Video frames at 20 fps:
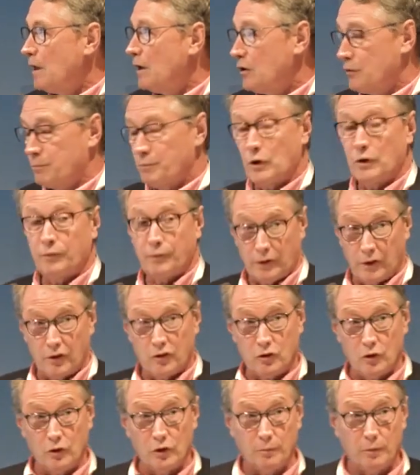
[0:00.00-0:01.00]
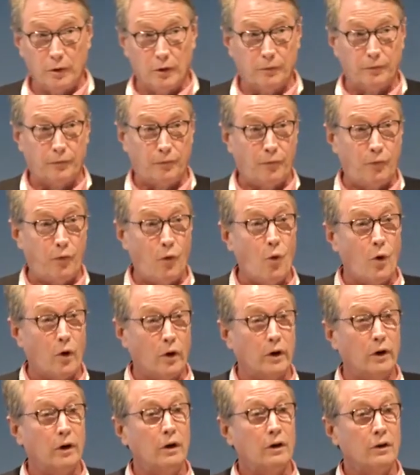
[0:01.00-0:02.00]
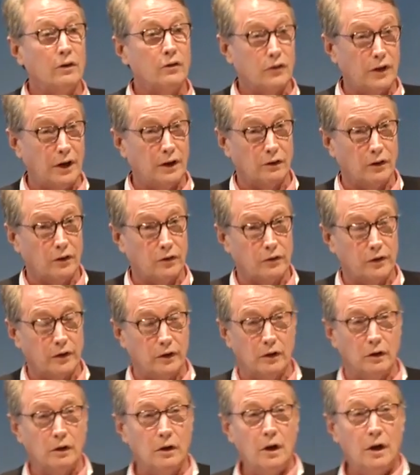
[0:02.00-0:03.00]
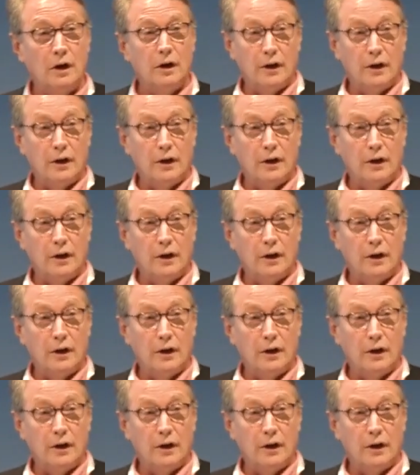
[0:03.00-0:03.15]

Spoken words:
It's perfectly suitable for stainless steel.